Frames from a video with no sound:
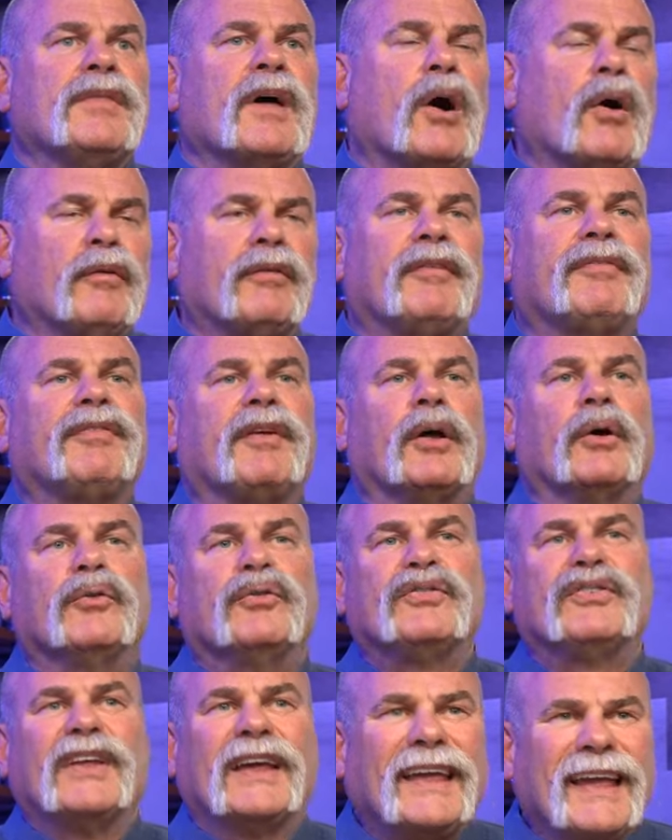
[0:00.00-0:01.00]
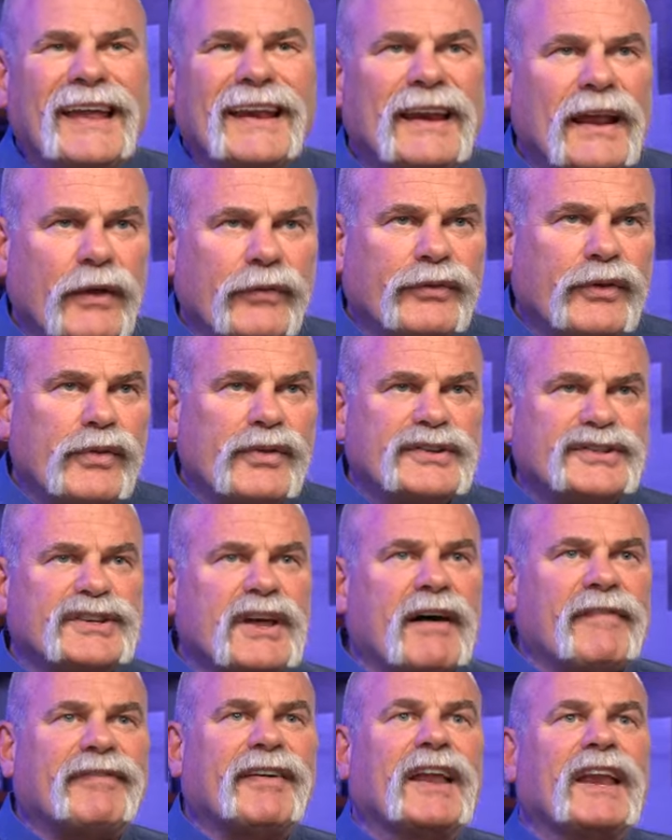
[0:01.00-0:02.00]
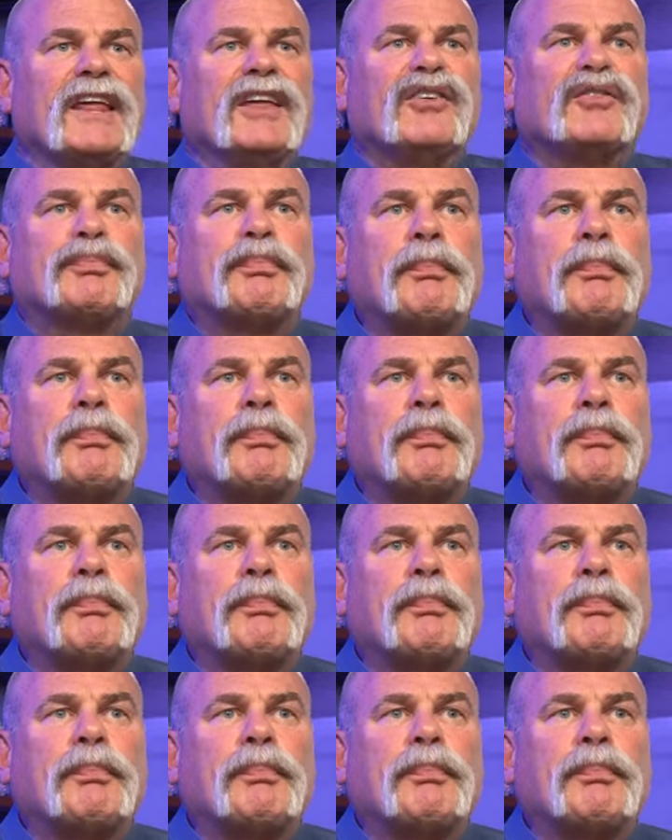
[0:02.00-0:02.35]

the overflow sticking down through the soffit is